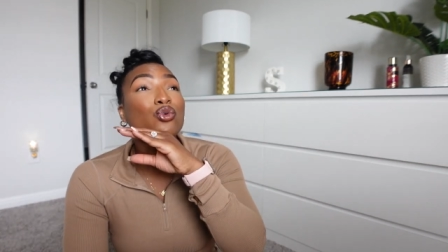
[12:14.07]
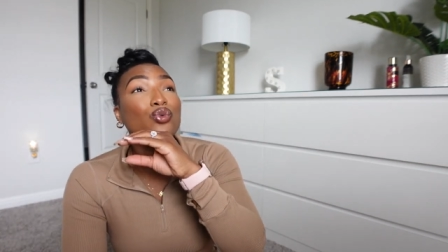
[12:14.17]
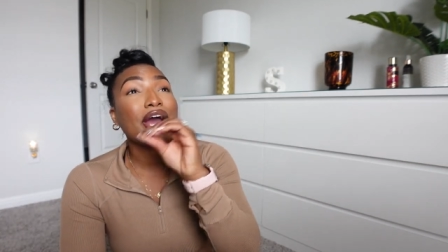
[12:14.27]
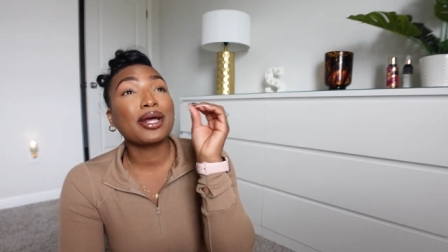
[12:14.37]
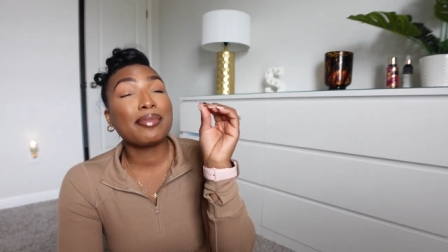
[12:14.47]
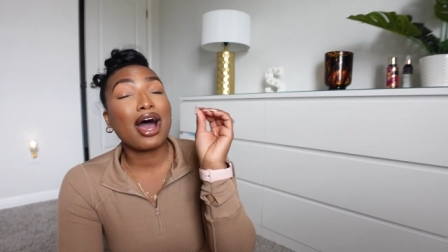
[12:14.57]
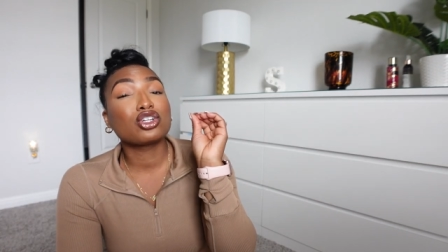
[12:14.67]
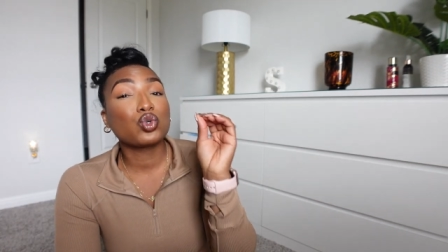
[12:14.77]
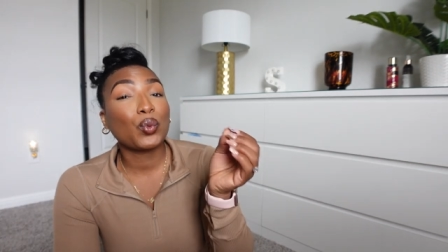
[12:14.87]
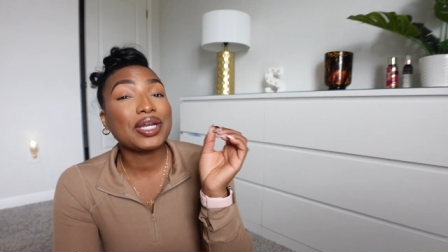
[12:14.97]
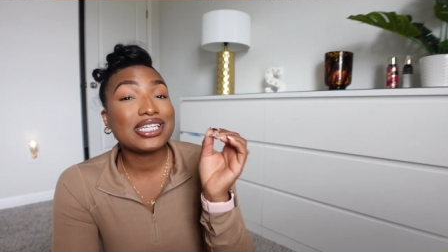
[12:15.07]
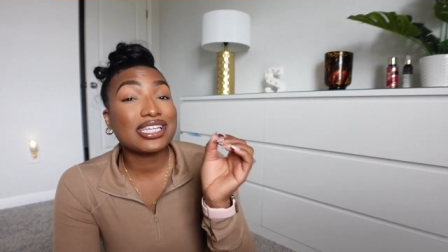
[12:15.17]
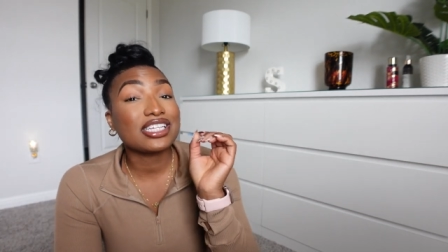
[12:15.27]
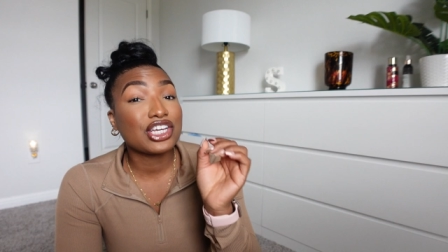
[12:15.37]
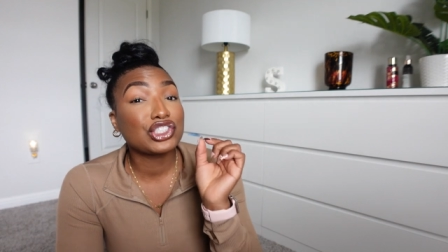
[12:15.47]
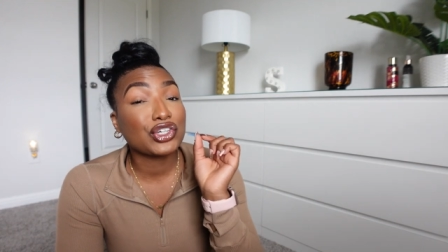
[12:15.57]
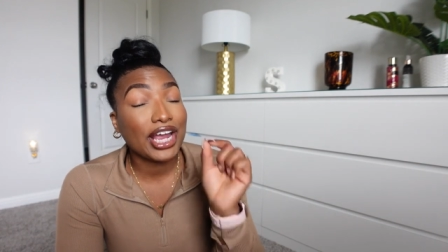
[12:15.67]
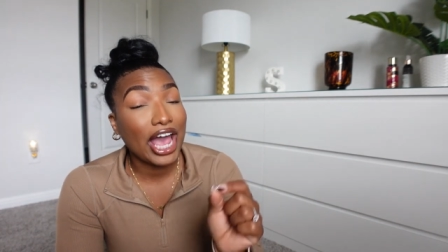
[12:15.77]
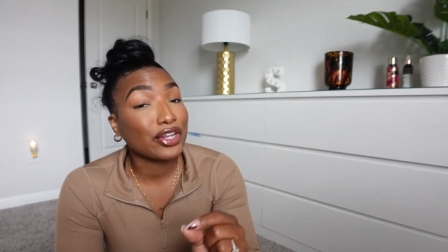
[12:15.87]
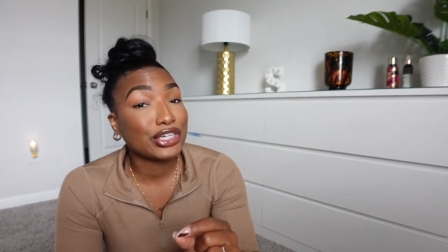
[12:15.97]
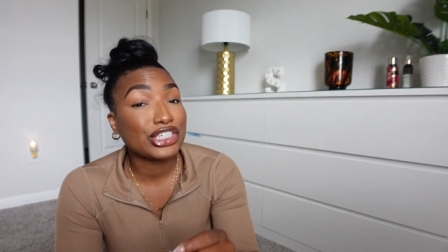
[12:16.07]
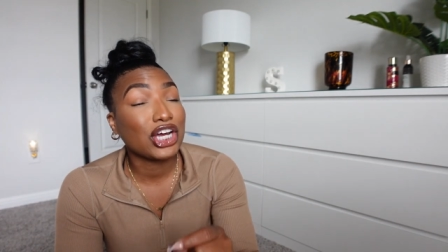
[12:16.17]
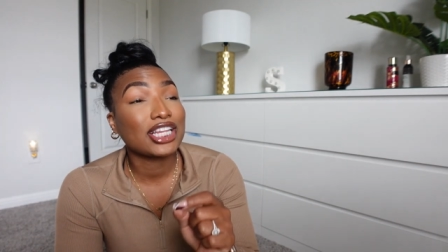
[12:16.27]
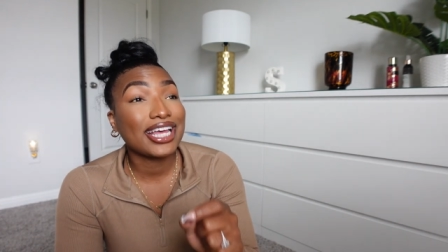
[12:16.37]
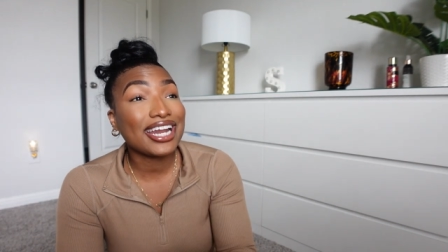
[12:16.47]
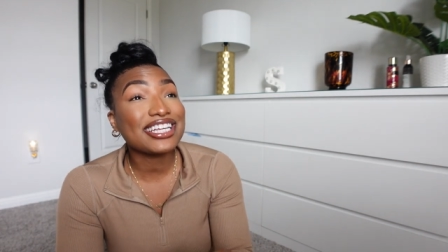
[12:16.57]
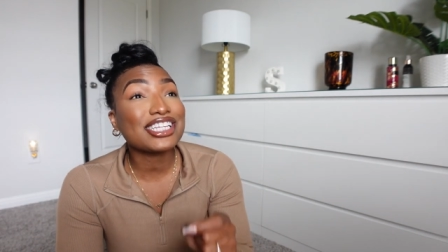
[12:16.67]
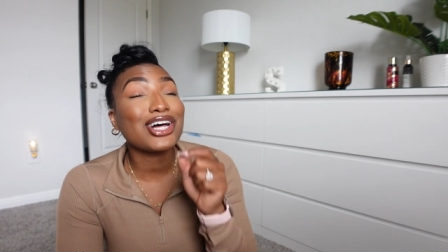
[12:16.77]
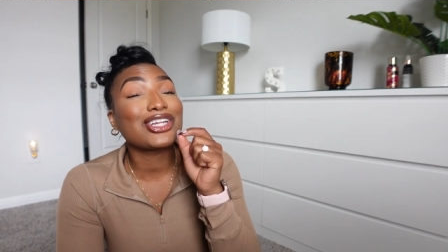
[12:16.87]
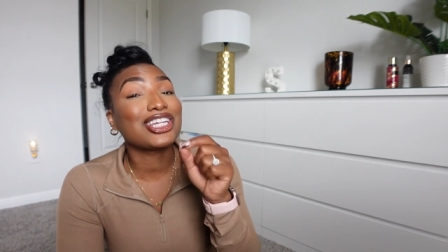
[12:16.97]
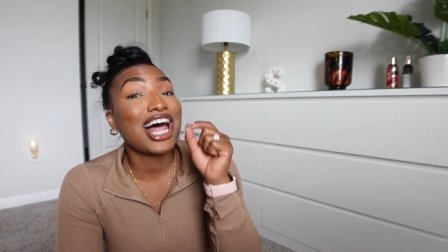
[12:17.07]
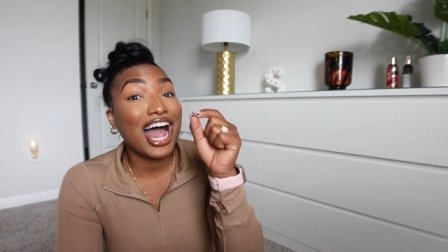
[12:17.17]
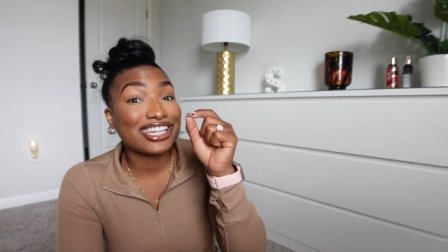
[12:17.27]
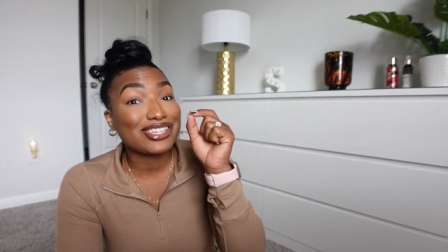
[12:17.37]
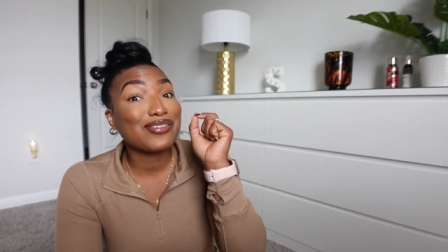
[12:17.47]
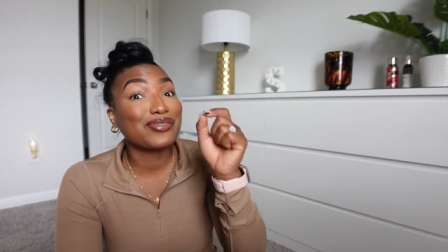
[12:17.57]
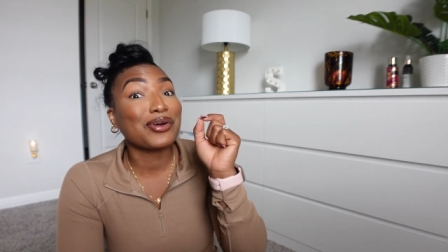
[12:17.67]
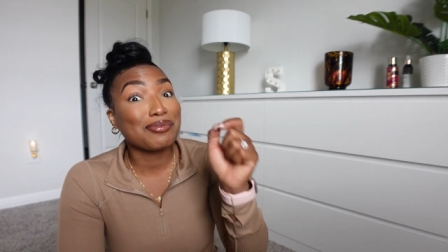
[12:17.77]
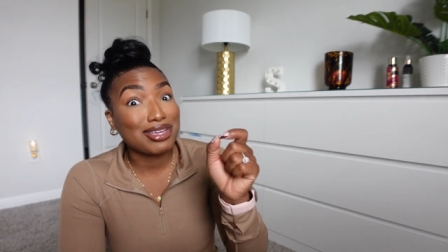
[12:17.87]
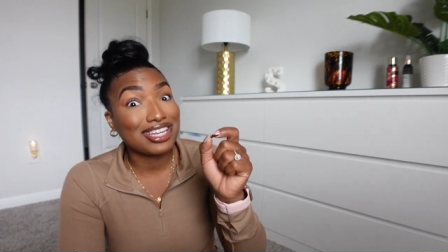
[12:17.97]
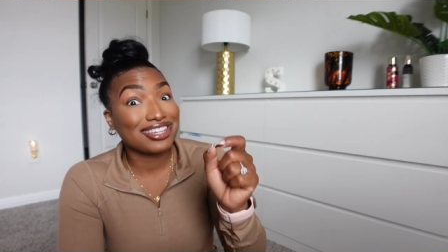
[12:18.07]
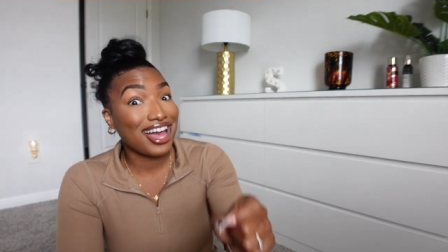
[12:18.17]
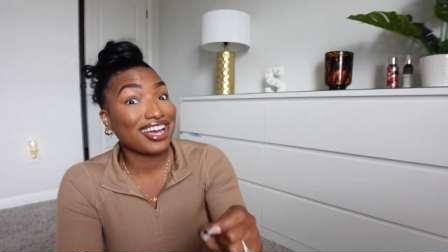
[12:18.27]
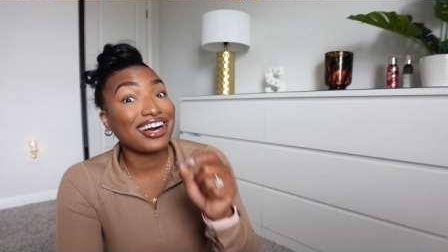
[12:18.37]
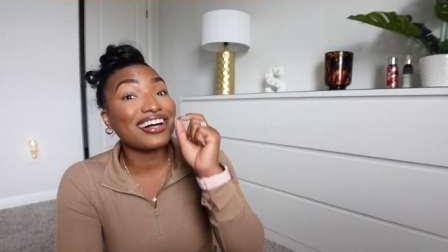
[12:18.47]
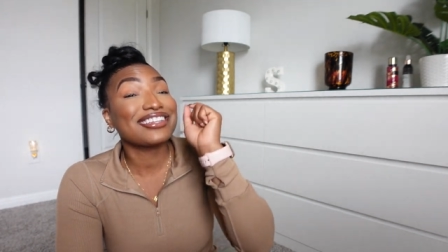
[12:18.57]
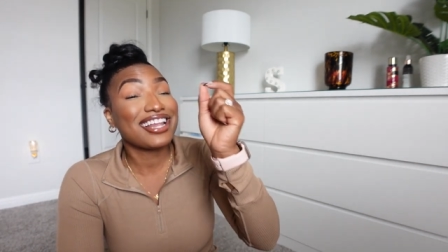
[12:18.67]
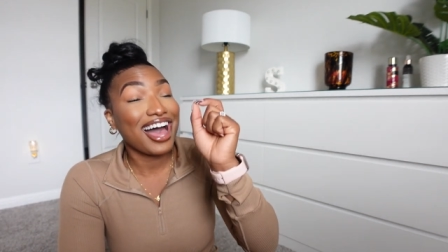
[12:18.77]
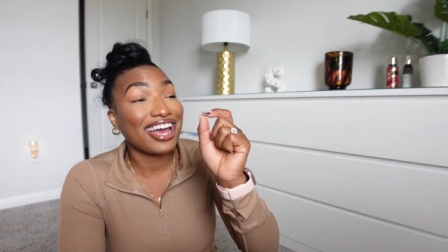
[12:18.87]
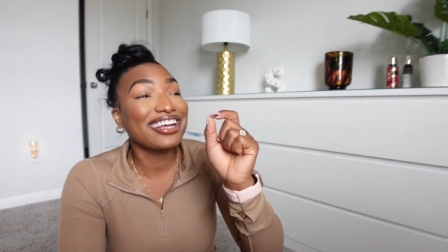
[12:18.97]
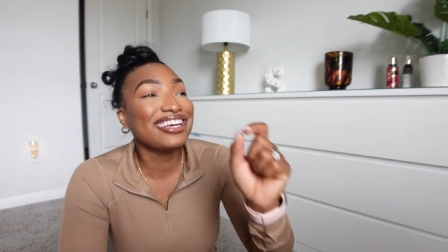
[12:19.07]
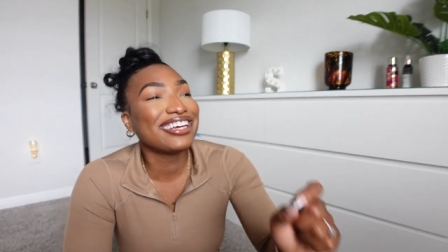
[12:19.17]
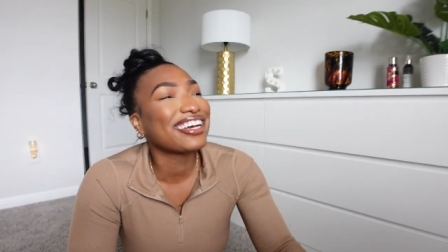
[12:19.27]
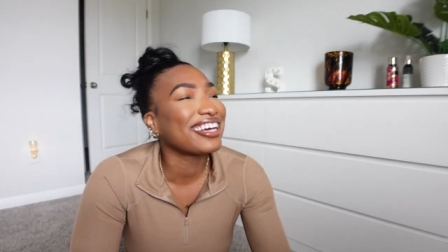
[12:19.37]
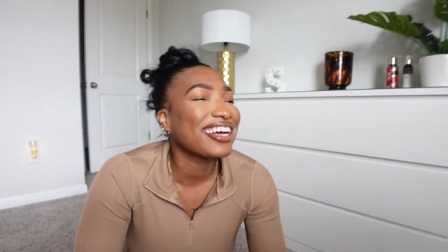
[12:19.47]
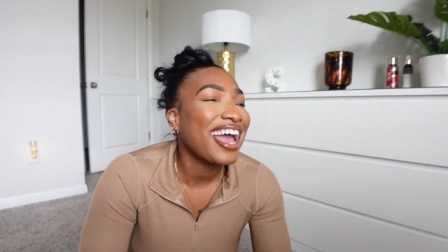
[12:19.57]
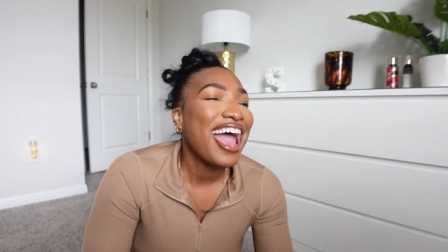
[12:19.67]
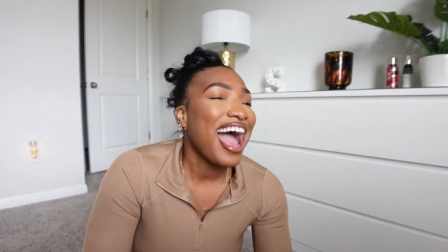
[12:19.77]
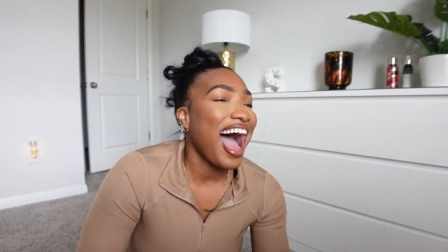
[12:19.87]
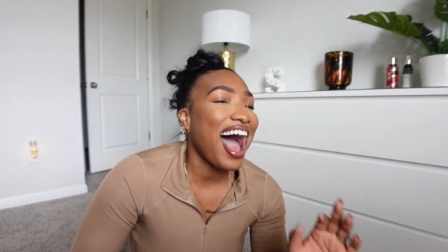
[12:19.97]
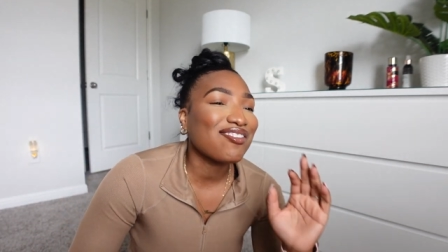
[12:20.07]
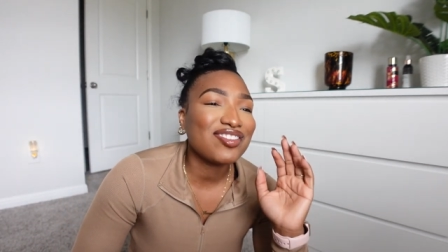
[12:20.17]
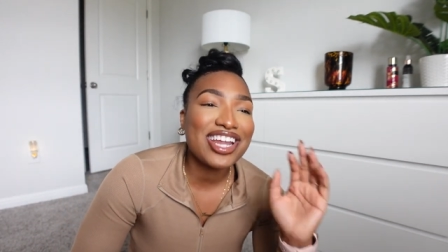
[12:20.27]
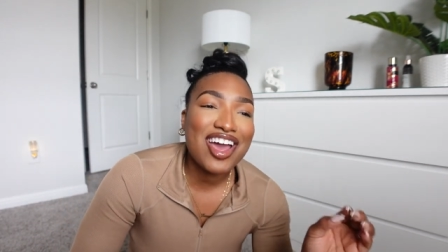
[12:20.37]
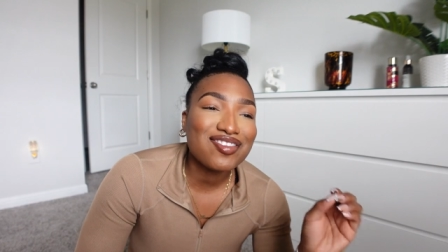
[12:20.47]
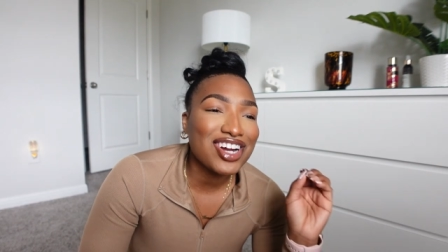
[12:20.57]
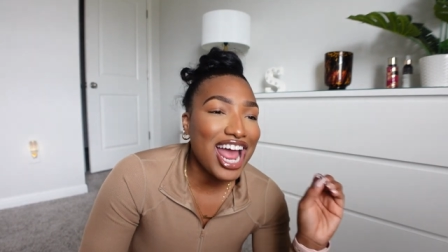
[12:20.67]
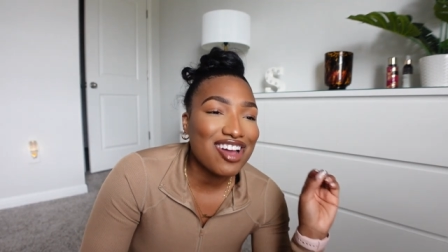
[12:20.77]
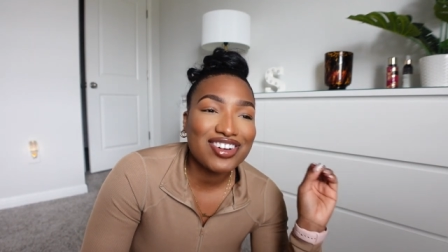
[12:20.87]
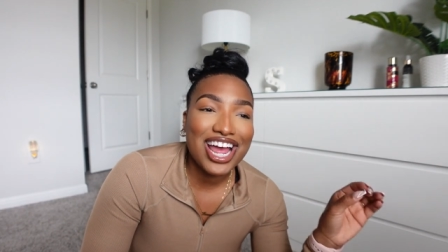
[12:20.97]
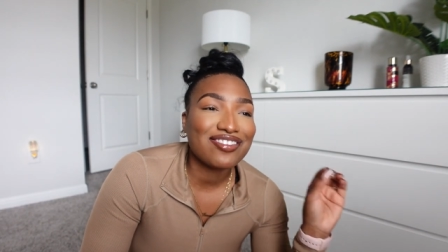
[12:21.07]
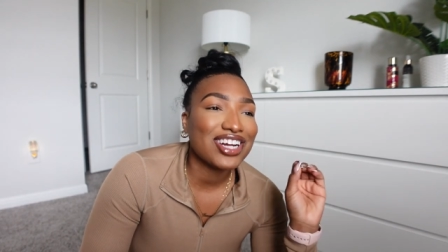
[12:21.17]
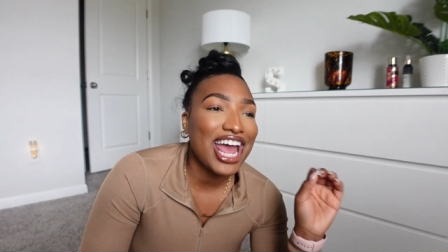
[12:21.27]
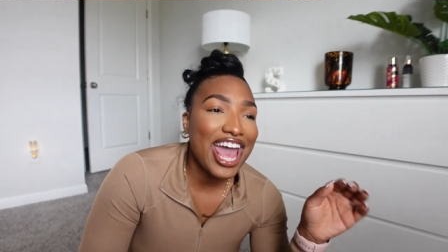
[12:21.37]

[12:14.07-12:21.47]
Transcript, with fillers: right about twenty-six hundred calories, y'all. That is a lot for me, like a lot. I've never, ever, ever,